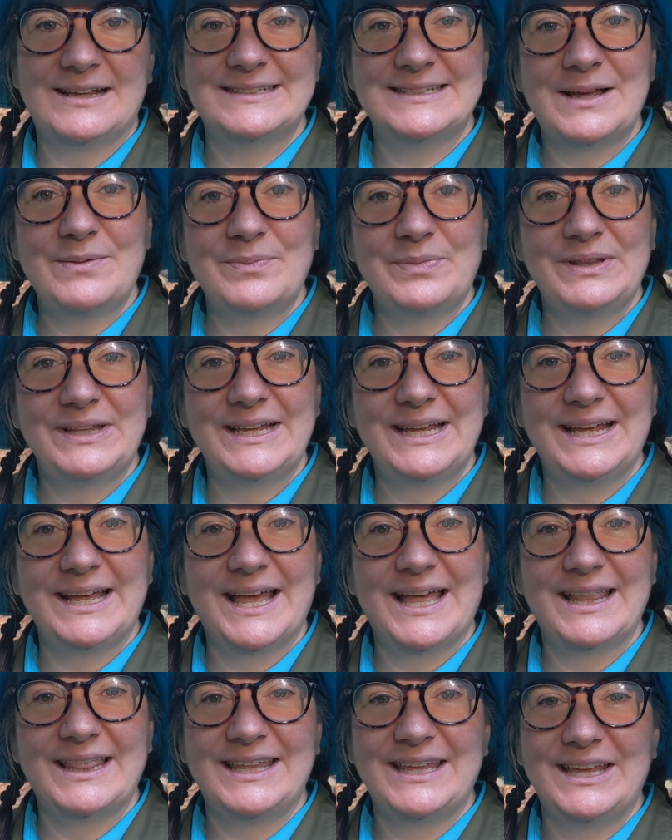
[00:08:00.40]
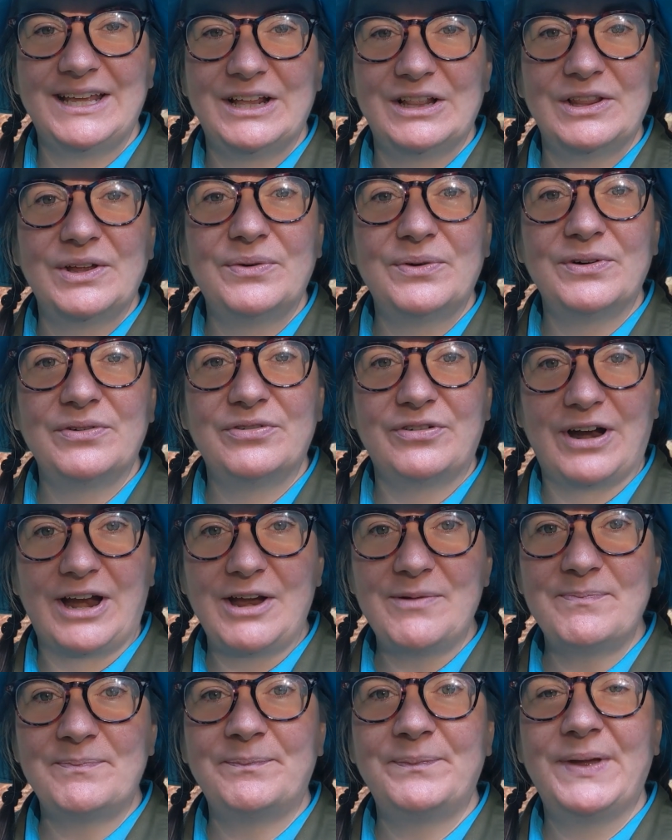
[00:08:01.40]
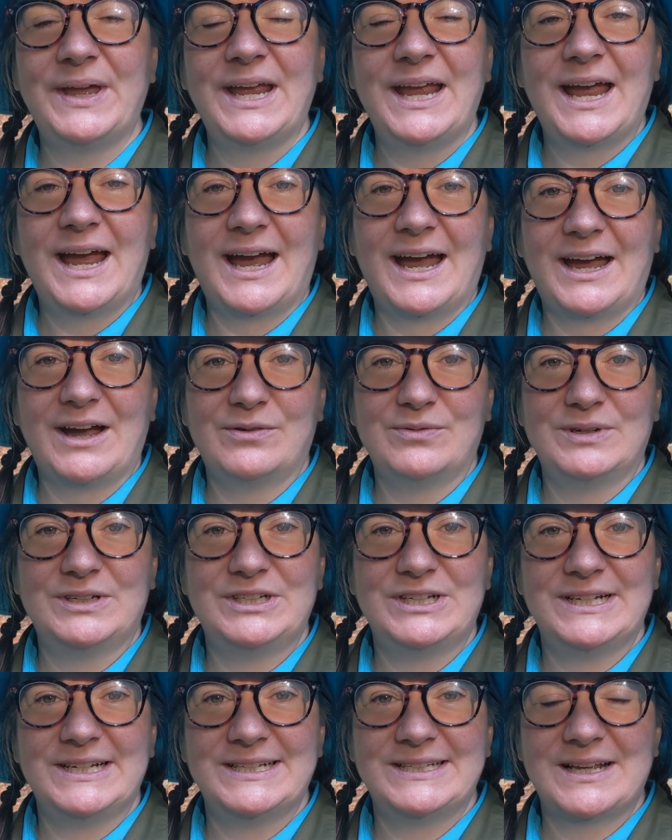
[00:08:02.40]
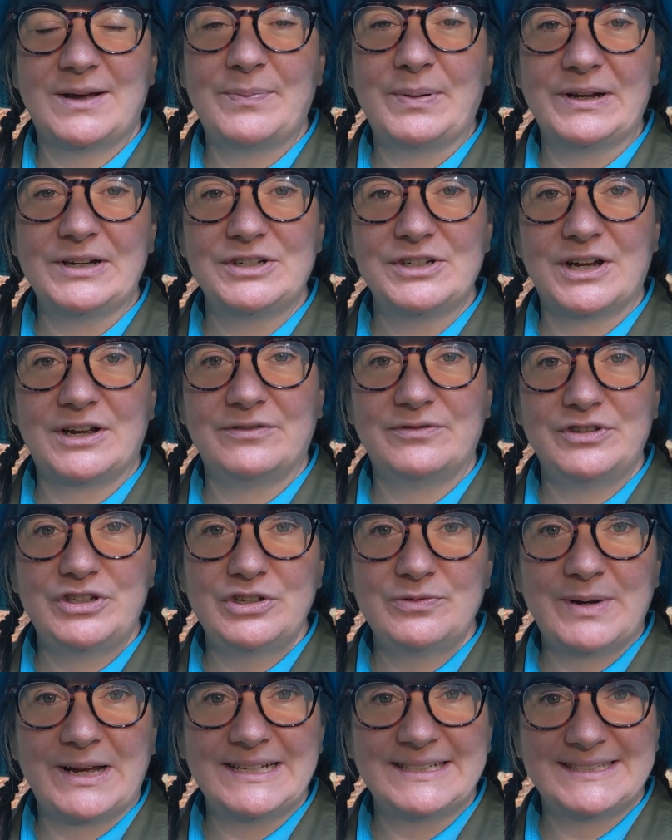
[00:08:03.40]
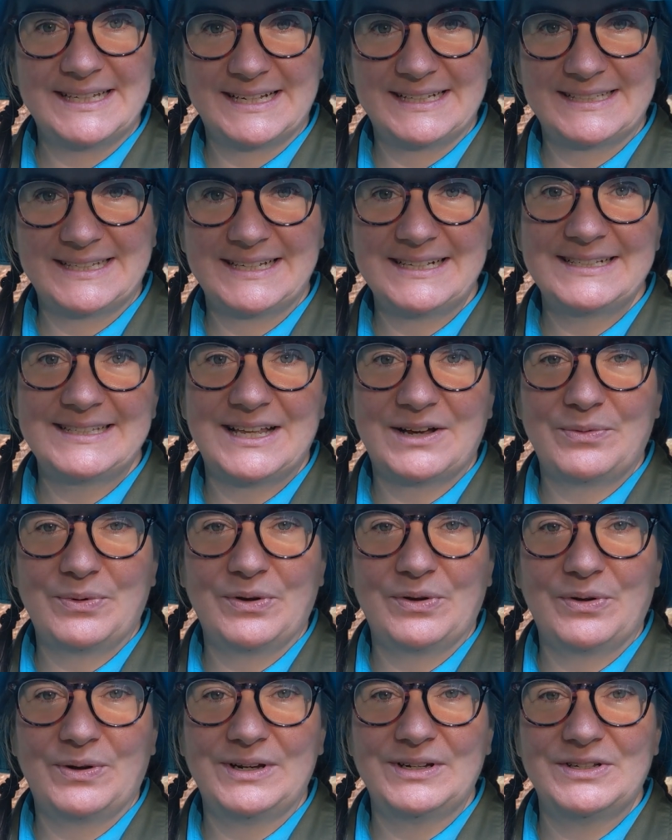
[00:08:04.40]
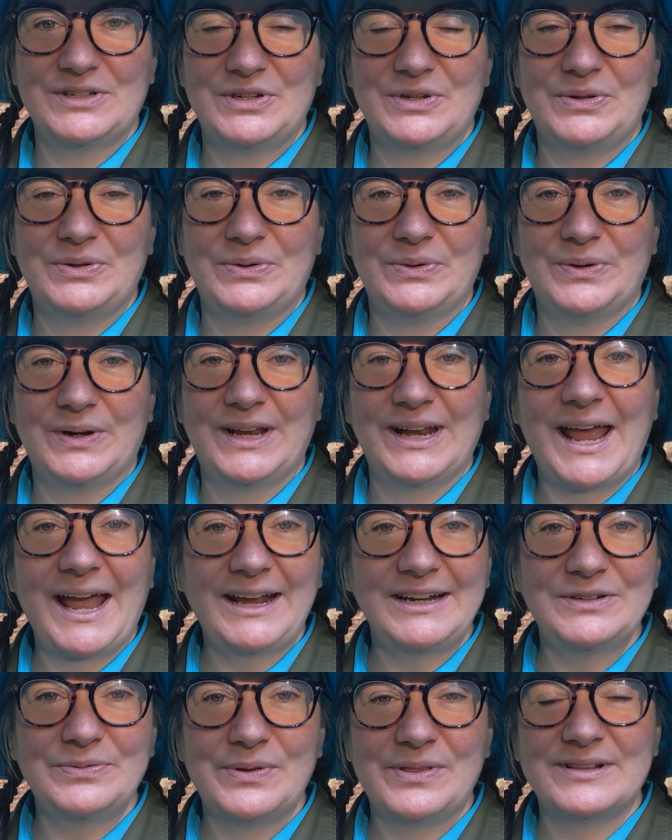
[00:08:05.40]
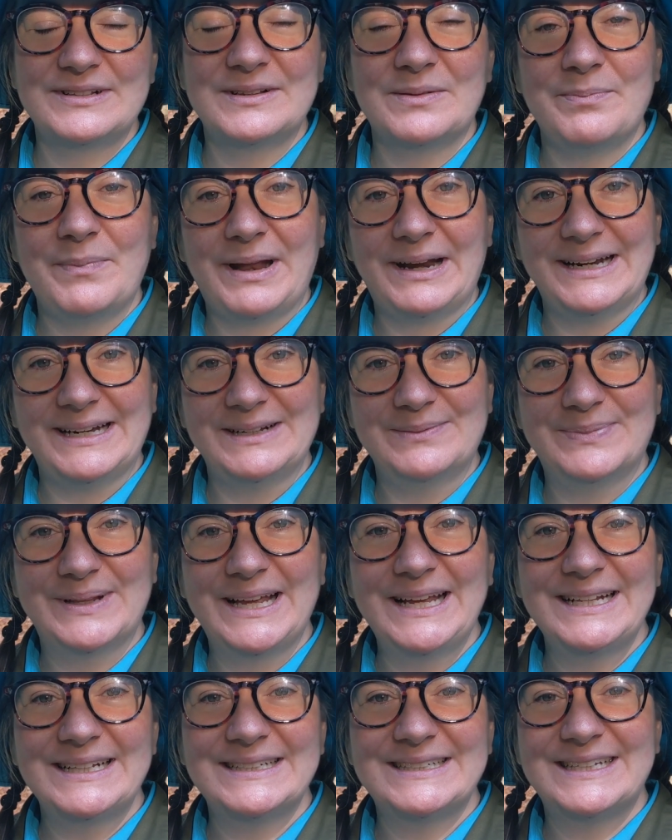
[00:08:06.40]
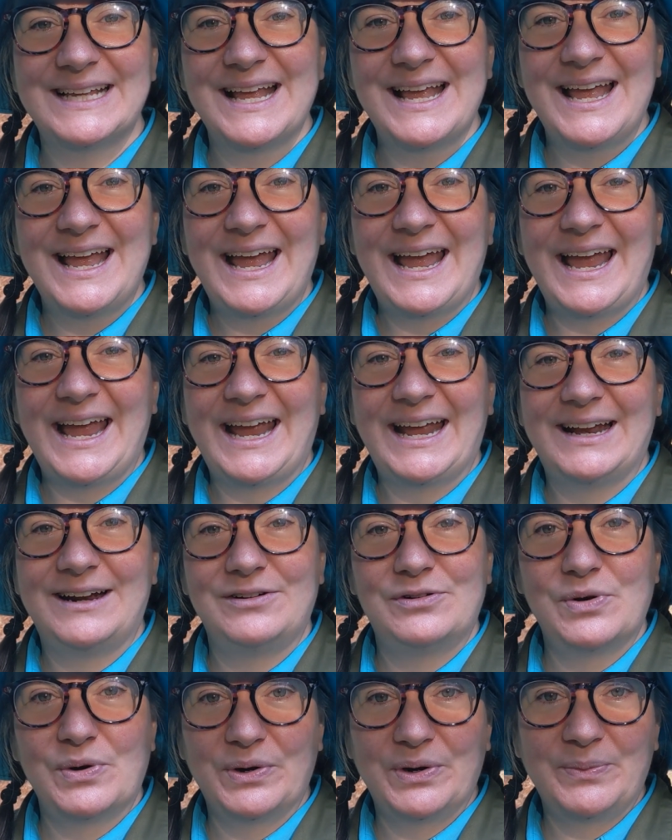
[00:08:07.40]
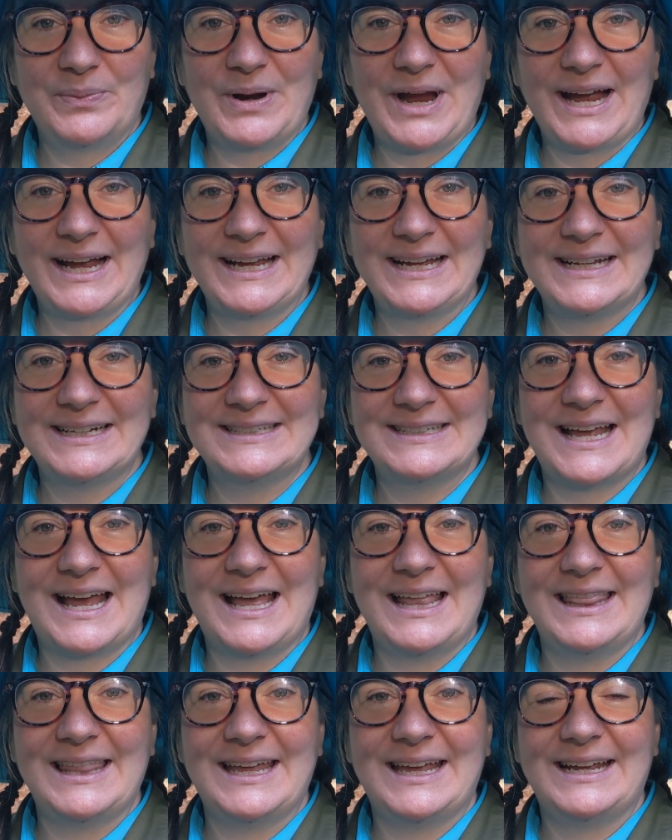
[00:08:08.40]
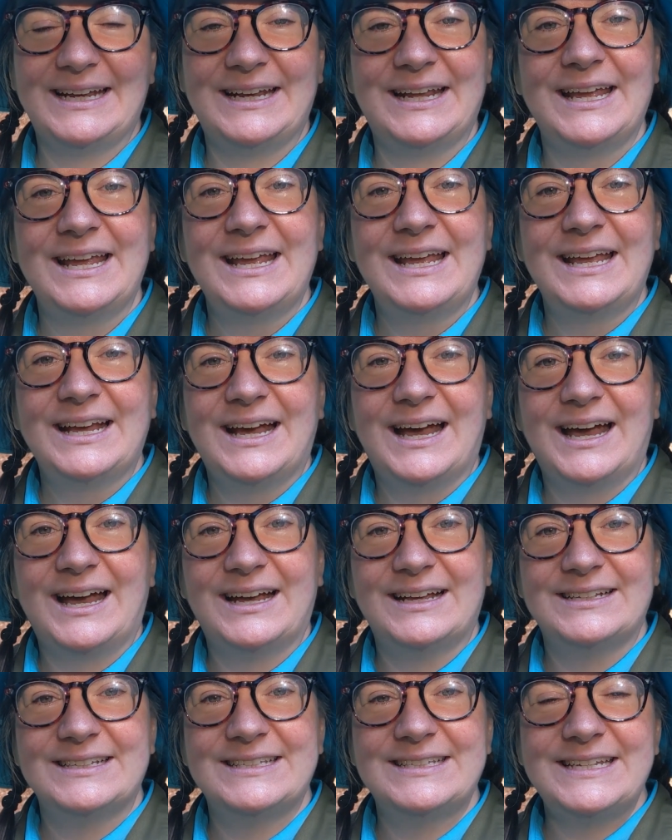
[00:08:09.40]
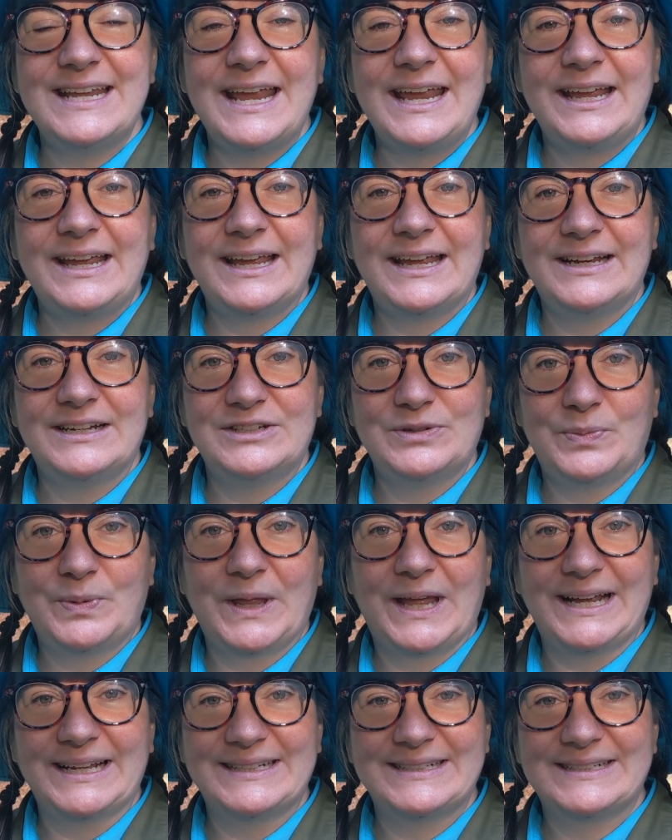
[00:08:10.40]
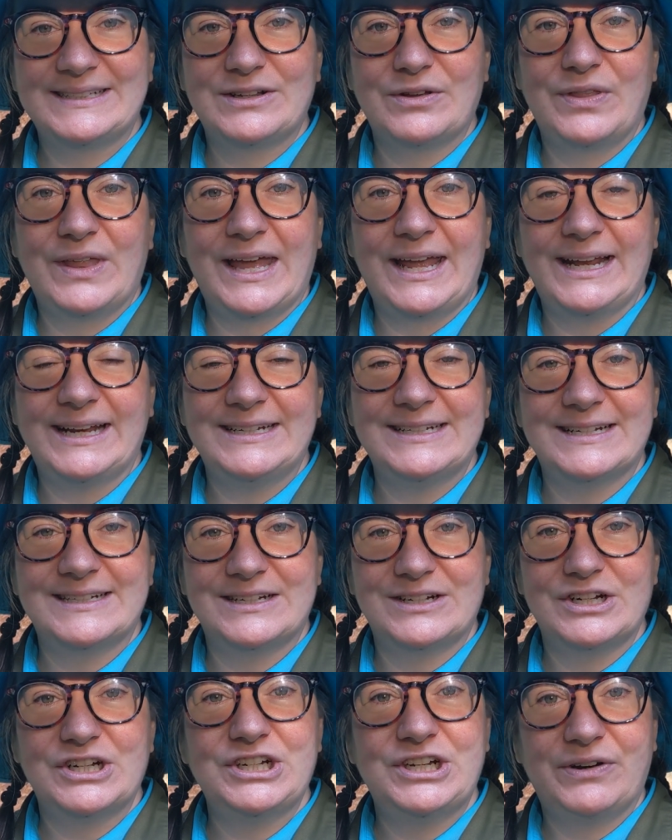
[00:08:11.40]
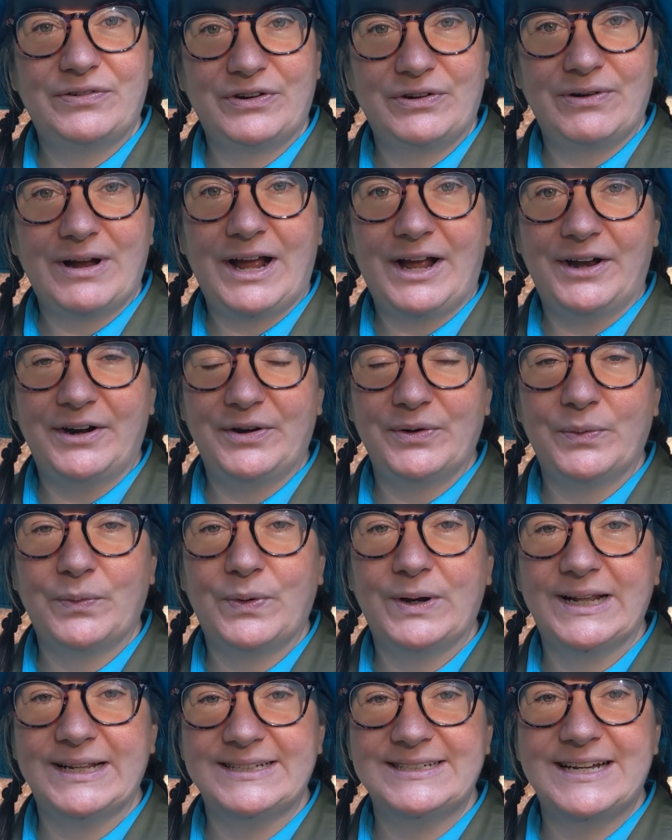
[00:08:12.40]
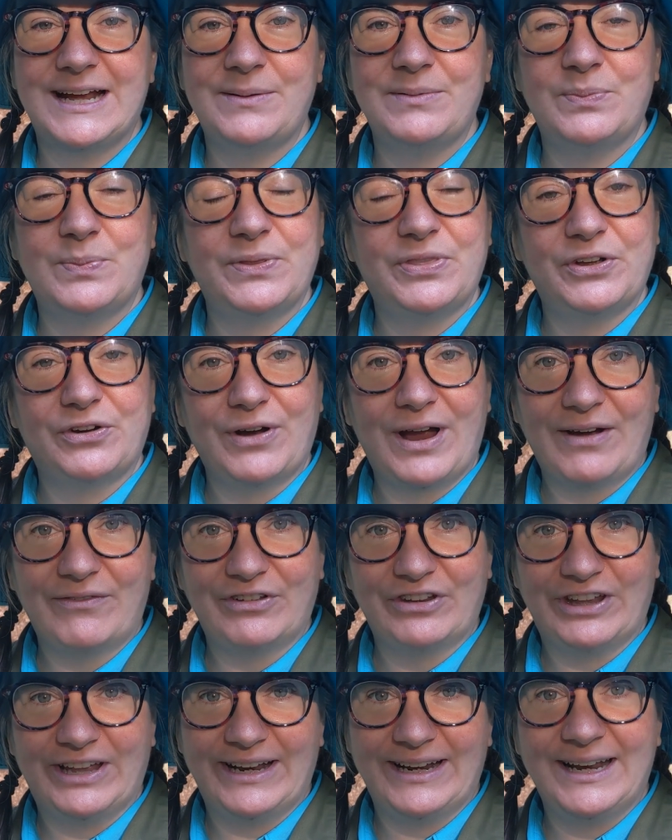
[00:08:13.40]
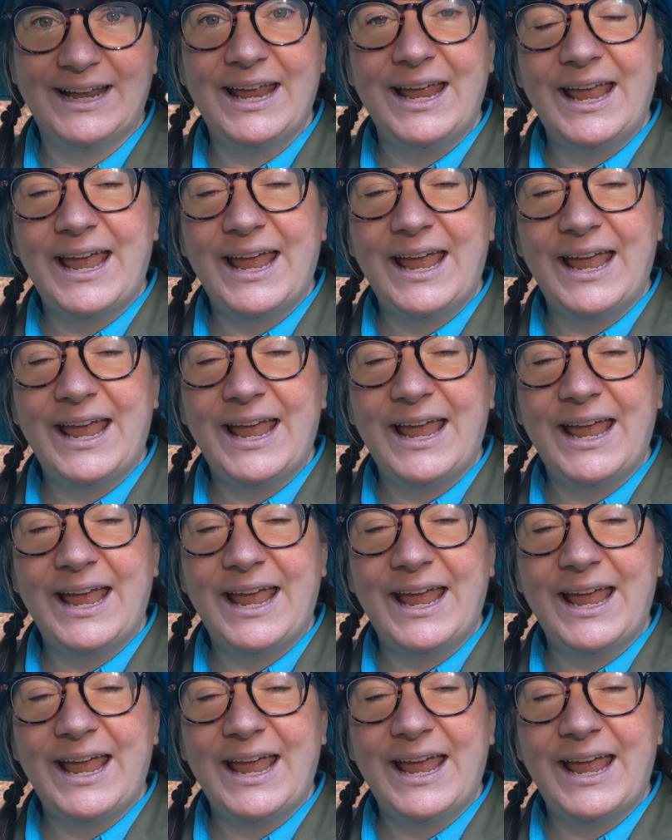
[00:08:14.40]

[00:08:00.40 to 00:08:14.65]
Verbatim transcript: assembling the lower frame, uh, which is a bunch of 2 by 6s that we're going to connect with some mending plates and corner brackets and then uh, stake into place so that it doesn't shift around when it's time to put the gravel in.